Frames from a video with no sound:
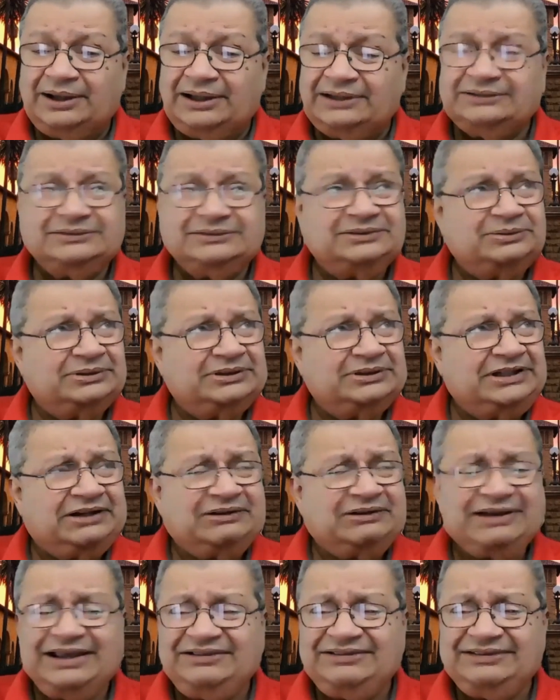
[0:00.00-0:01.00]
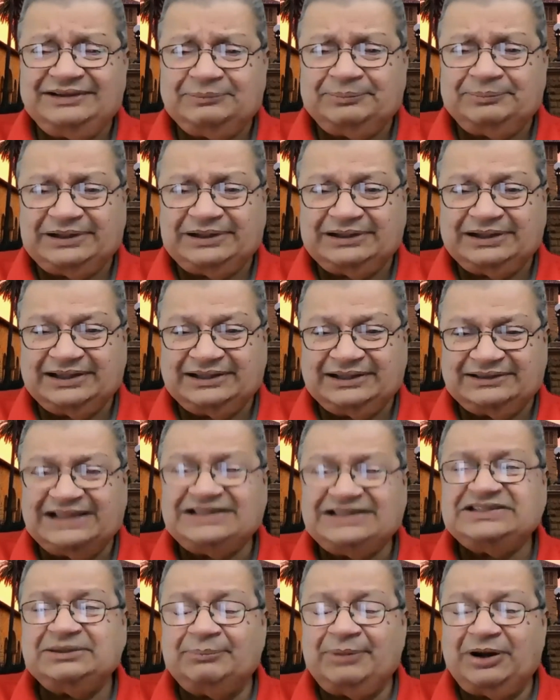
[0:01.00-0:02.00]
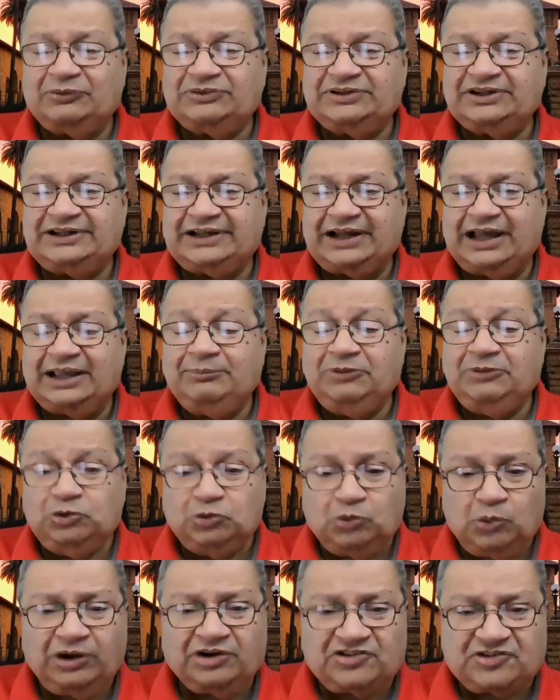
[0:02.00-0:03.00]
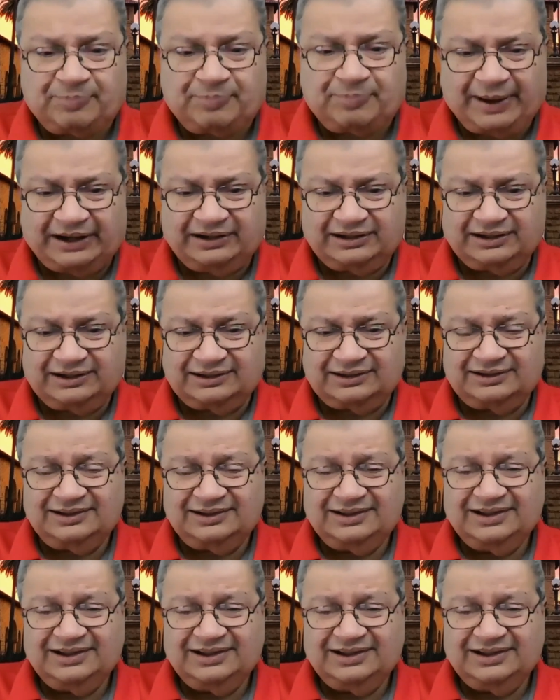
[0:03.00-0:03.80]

And, I said, but like, that's about the time you are spending.